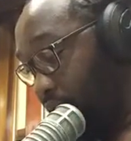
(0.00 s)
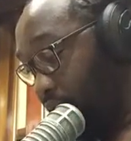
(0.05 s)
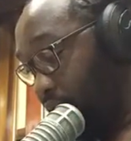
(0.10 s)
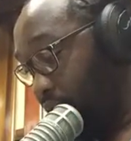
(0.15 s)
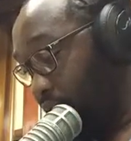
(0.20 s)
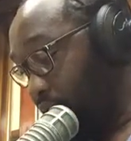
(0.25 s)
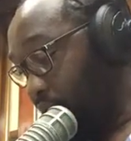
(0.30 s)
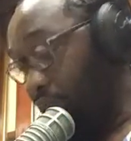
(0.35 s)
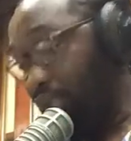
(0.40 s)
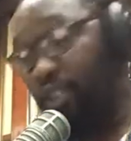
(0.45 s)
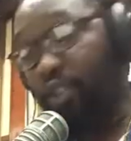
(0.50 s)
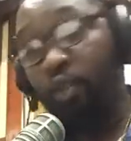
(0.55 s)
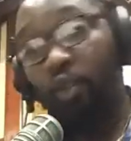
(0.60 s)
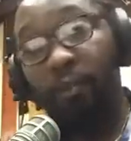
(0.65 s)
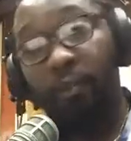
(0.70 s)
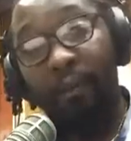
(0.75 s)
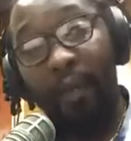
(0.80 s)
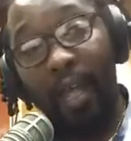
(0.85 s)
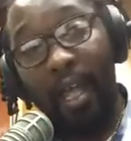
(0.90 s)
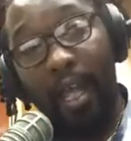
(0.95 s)
And so
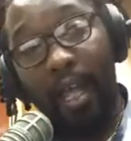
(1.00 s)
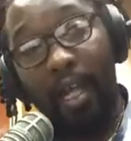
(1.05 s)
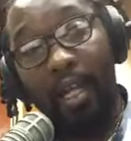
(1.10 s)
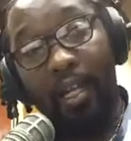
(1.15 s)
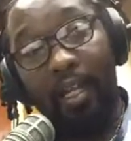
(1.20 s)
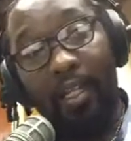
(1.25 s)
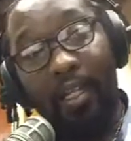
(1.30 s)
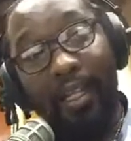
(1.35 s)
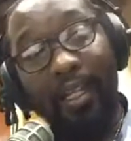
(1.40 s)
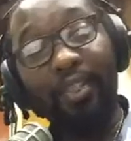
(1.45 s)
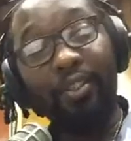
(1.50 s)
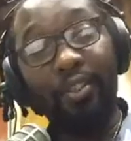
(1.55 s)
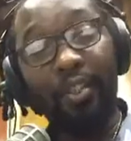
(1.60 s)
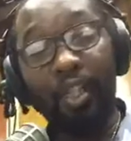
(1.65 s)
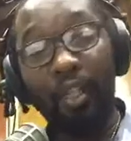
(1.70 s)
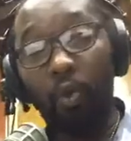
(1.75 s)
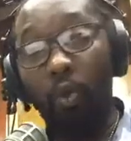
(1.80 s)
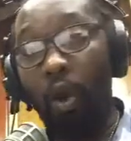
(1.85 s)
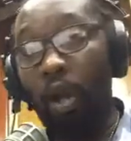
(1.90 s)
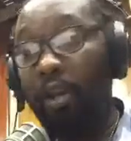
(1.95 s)
far into the
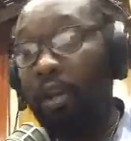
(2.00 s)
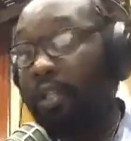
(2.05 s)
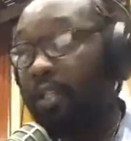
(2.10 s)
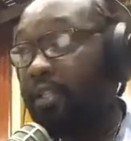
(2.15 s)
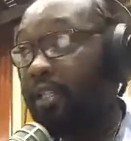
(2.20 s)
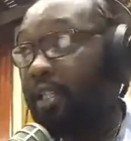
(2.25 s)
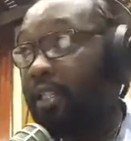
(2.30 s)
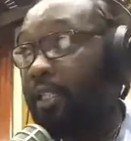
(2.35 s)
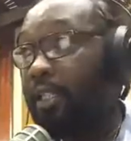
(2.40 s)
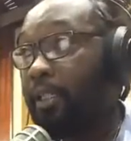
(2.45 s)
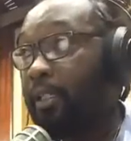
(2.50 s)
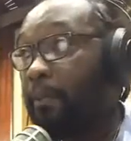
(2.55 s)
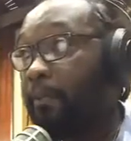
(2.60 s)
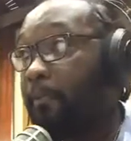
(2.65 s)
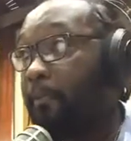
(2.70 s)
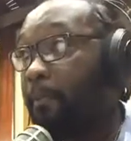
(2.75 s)
quarantine,